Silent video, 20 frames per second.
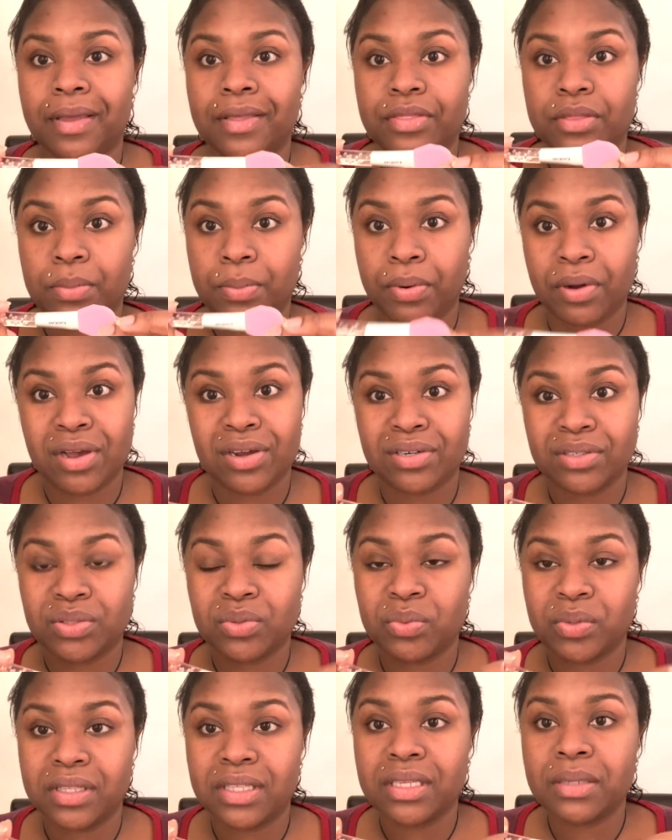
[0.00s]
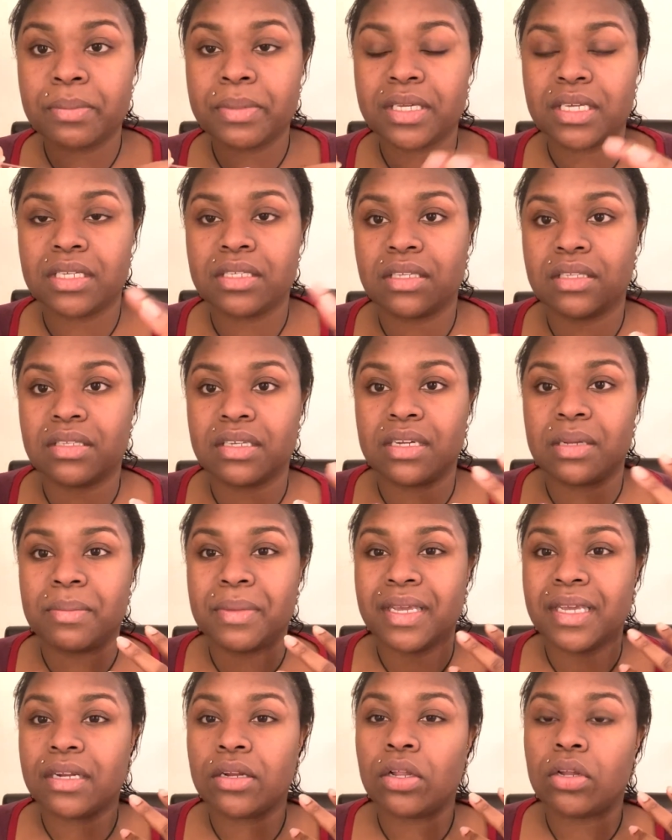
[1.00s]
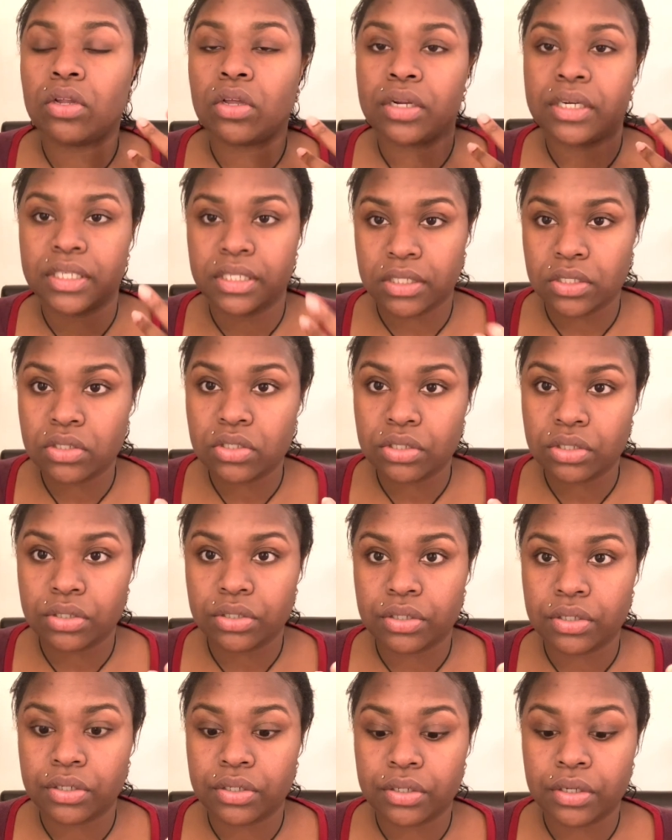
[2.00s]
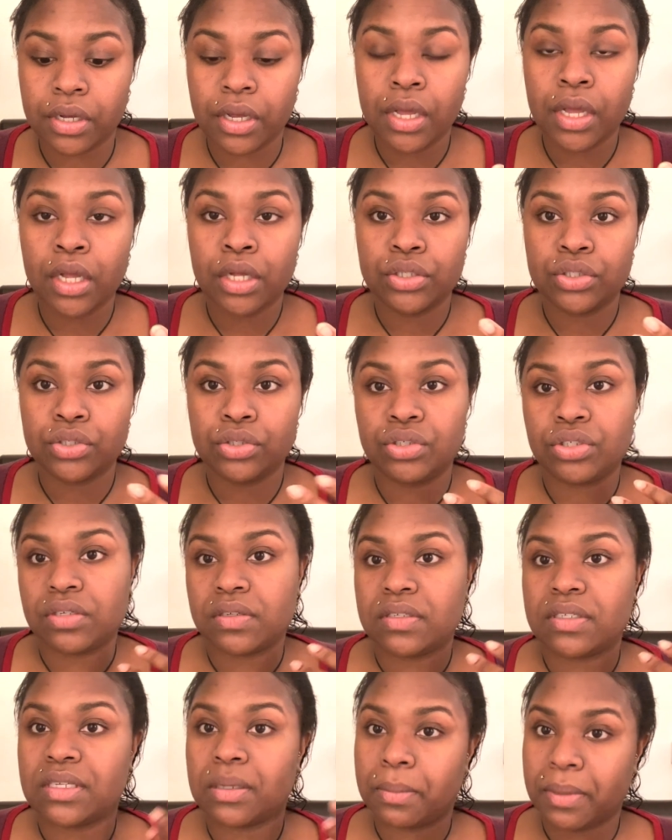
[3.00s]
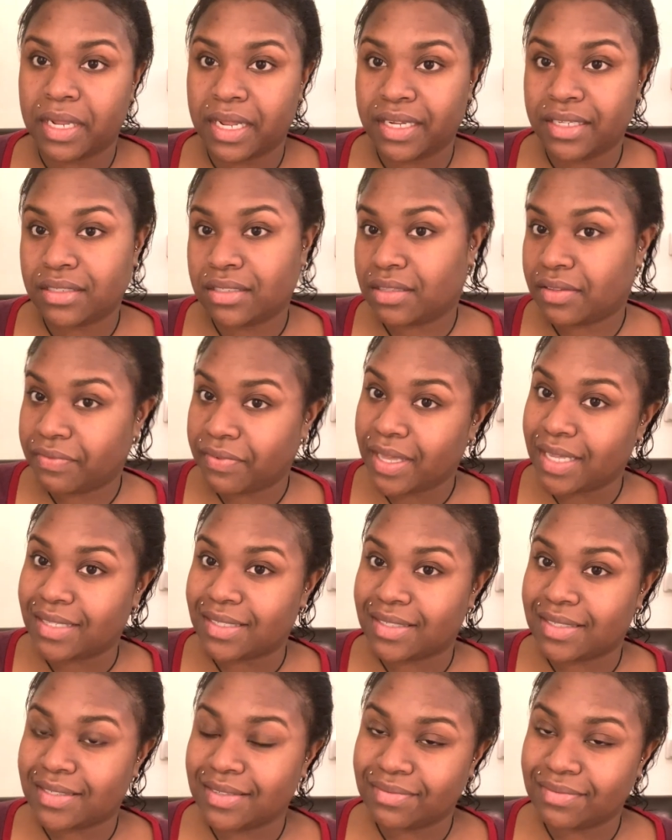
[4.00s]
the product with it because it's gonna make it a lot easier to just apply it to the face.